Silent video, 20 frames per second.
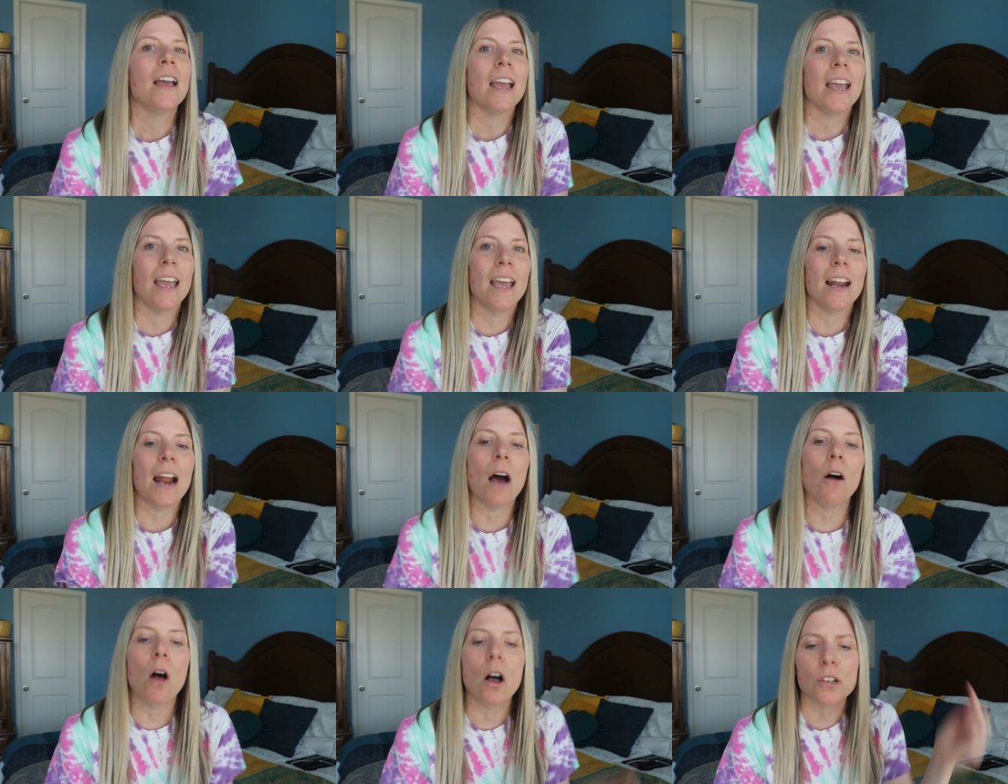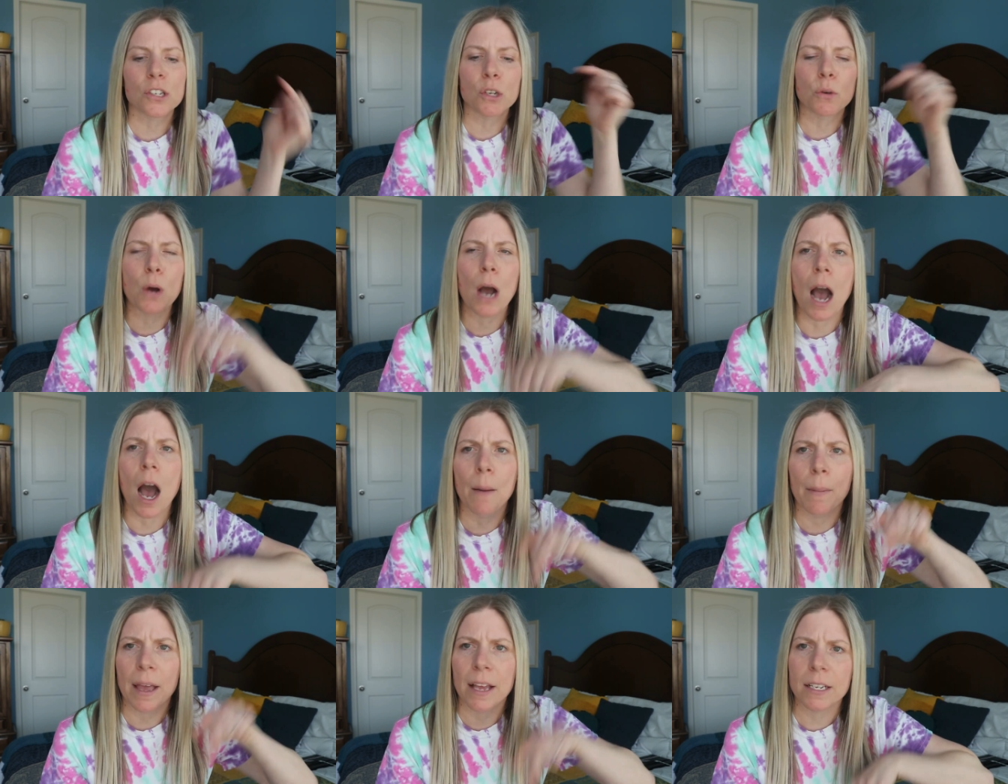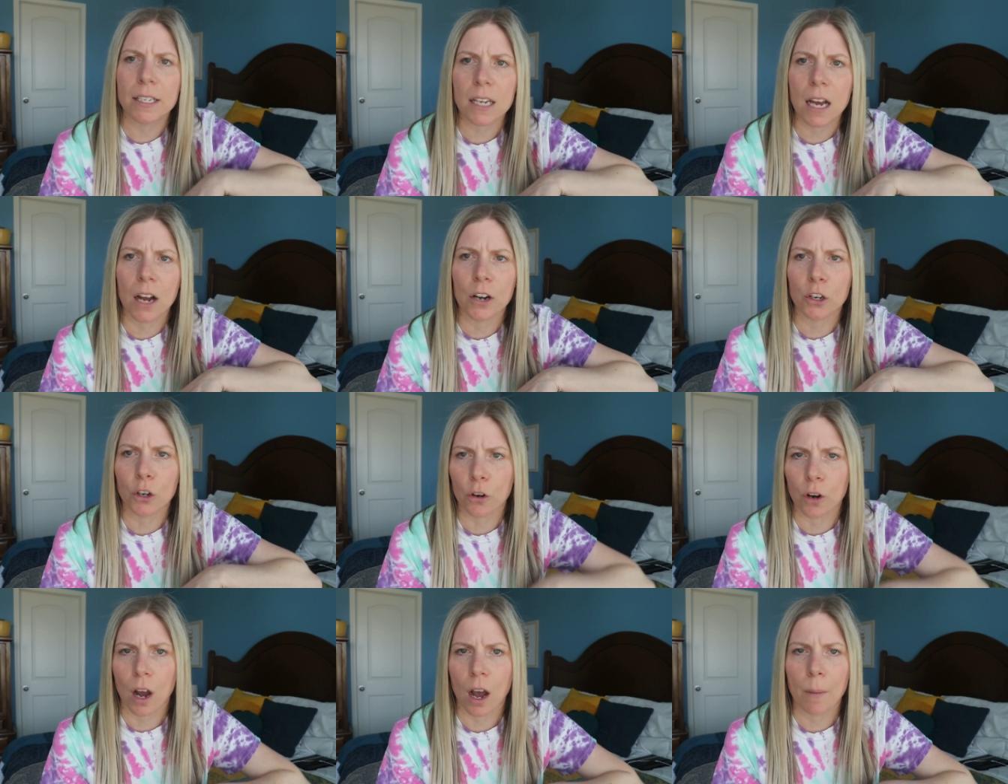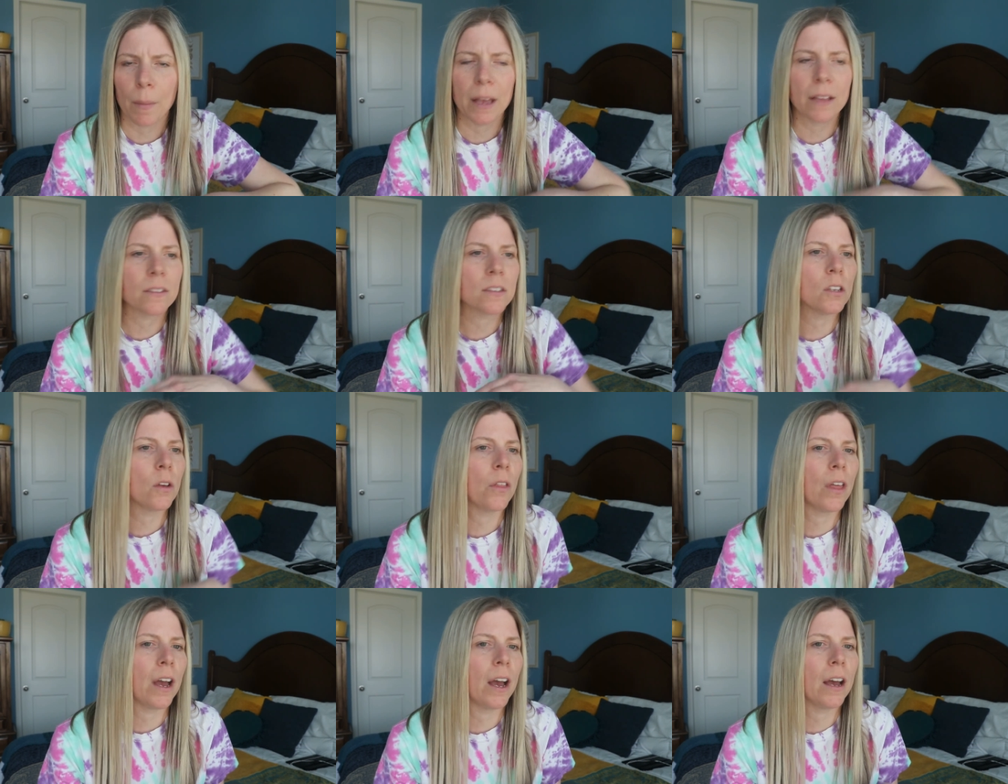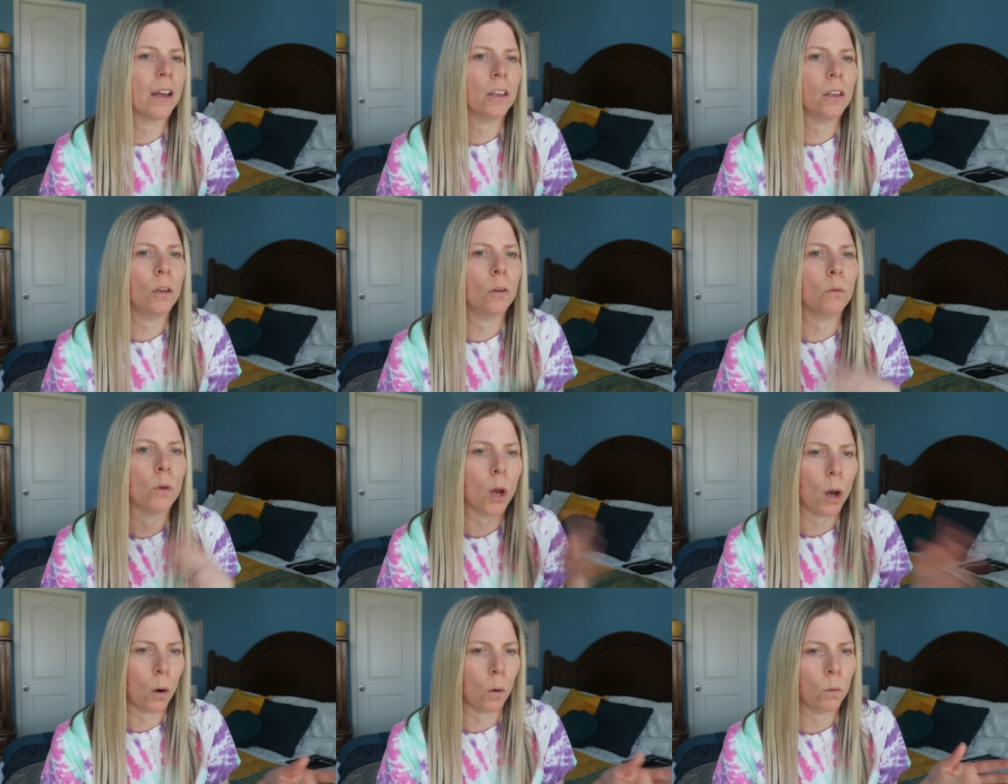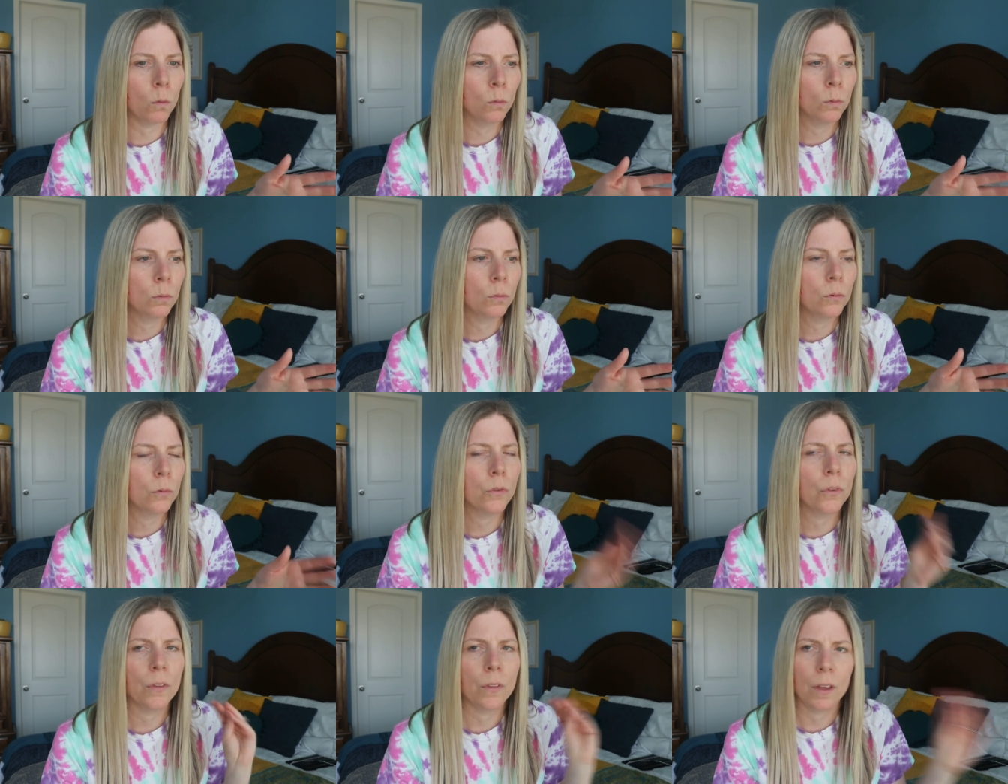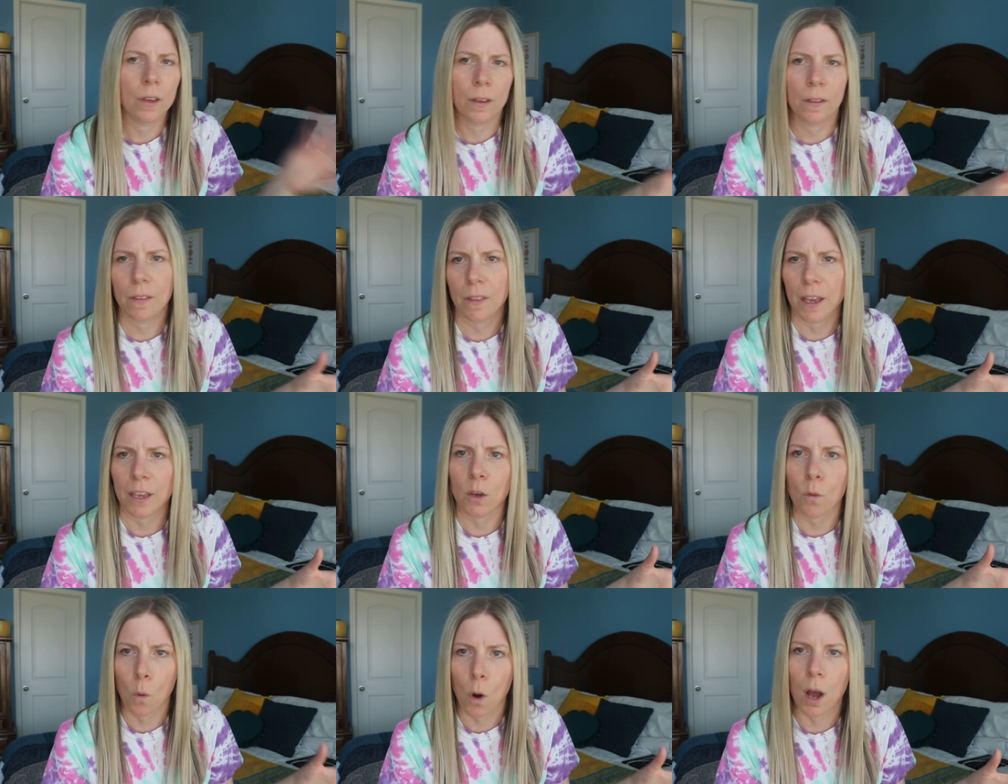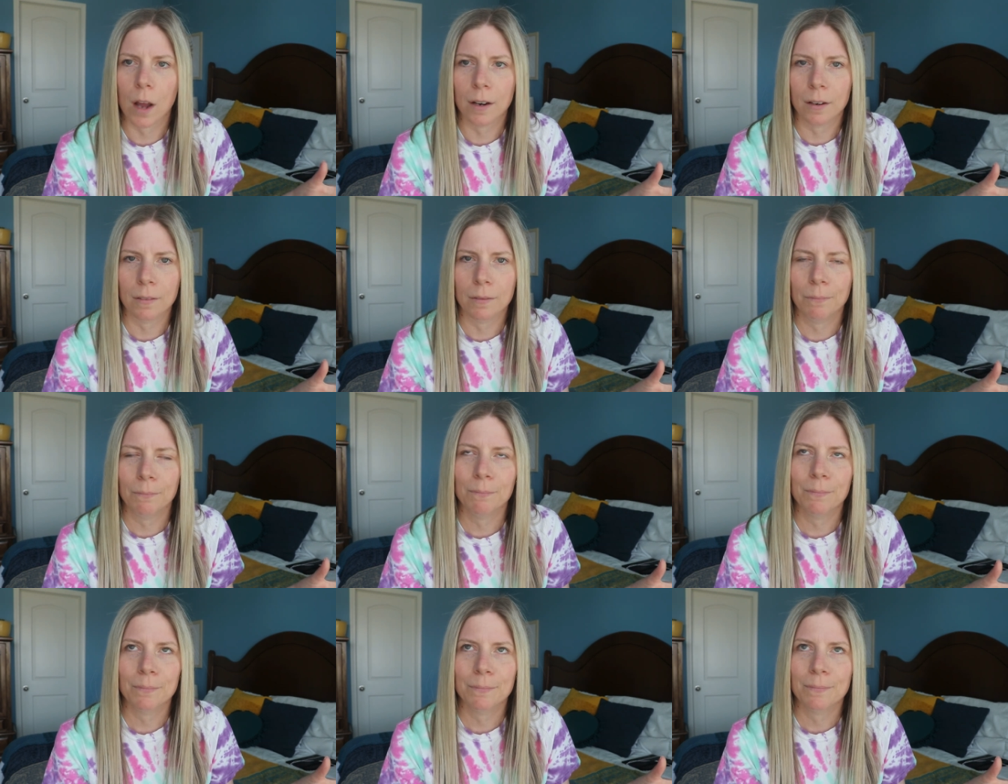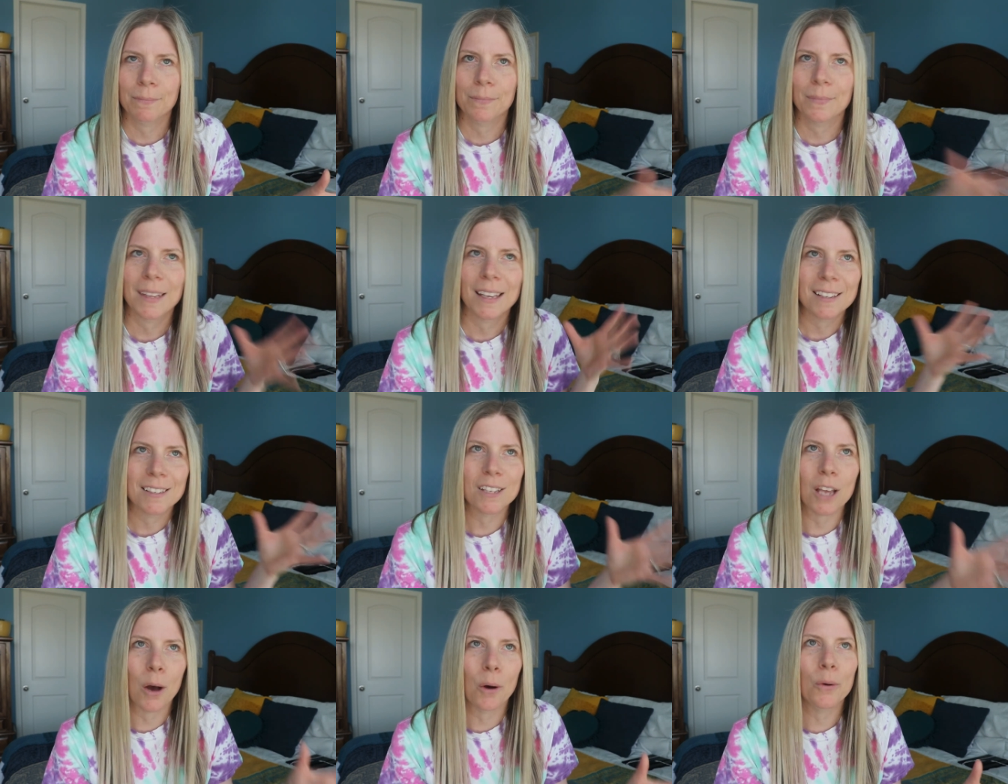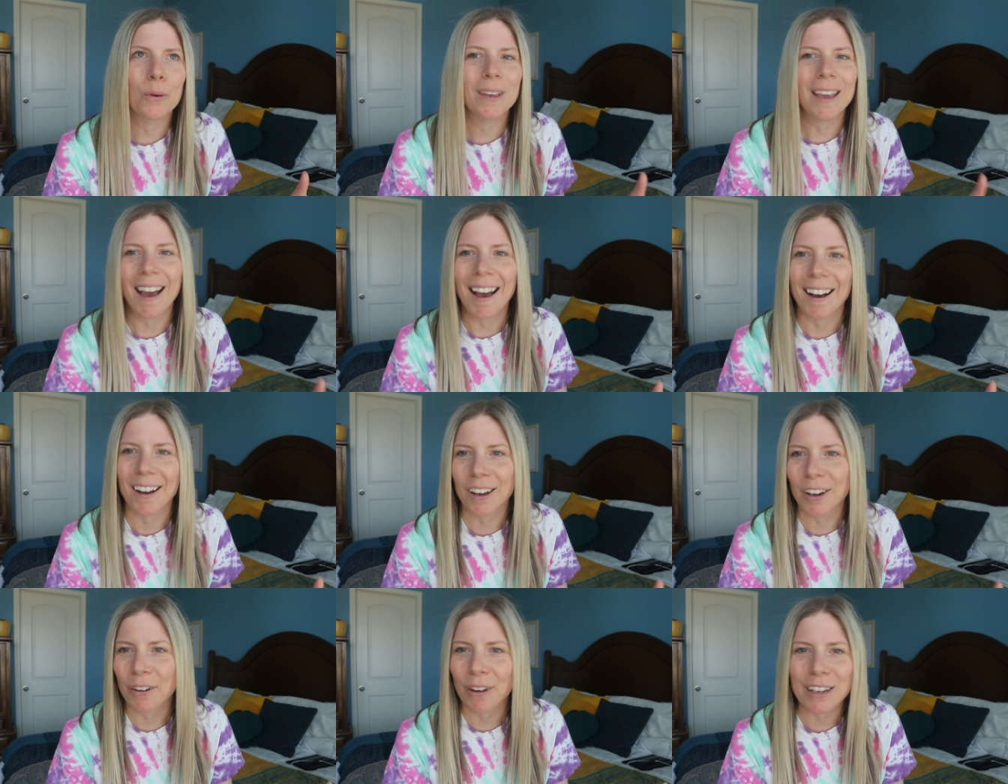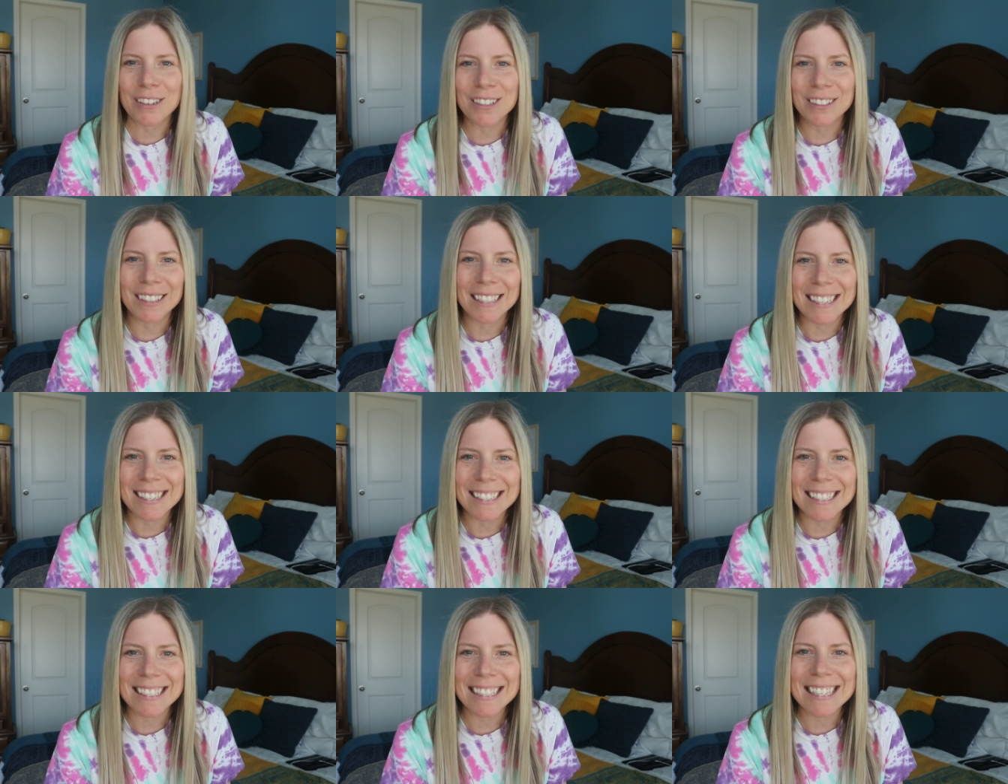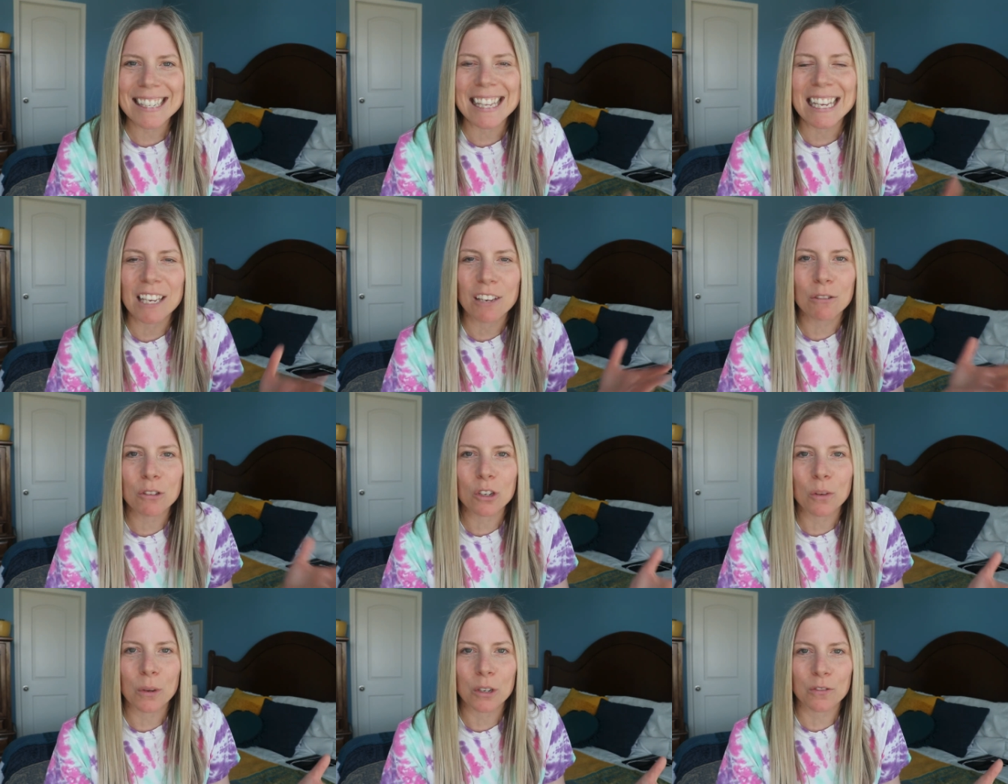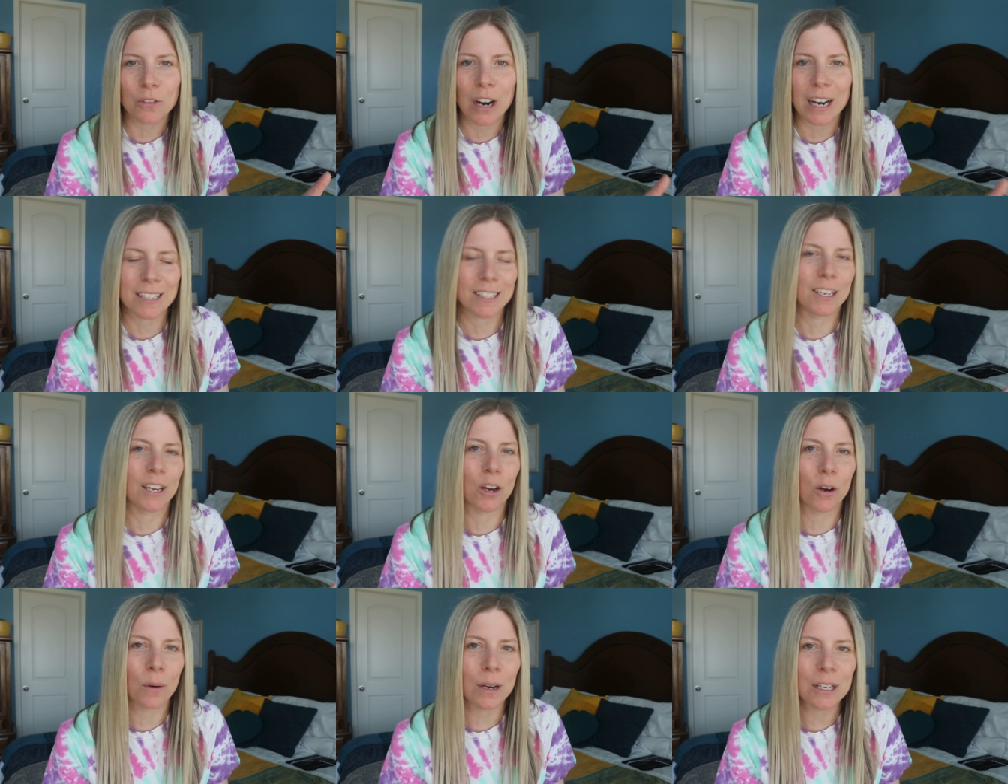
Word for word: And I'll also comment on your comment so that you know that you won. So yeah, congratulations. Thank you so much for asking a